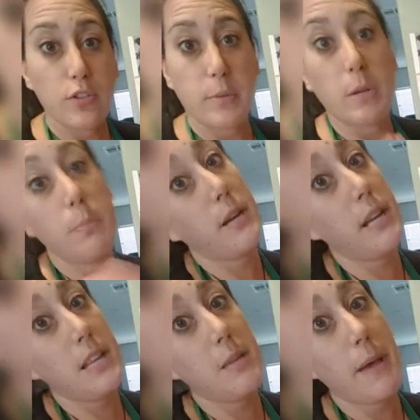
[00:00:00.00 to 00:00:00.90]
So I'm gonna put it
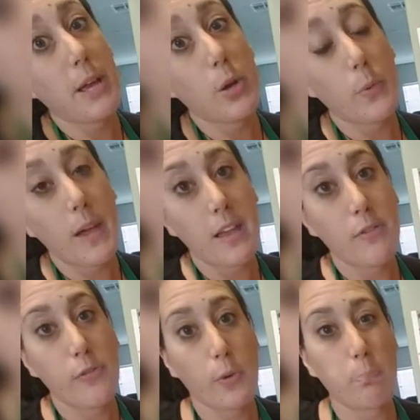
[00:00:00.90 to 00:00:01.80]
in the microwave
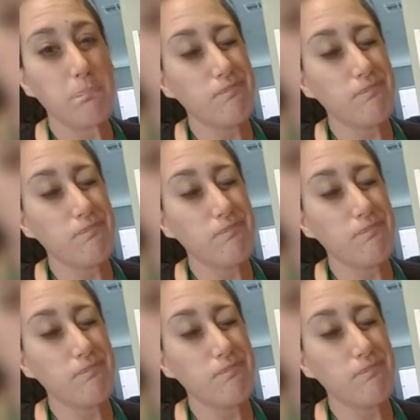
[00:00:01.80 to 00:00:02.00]
for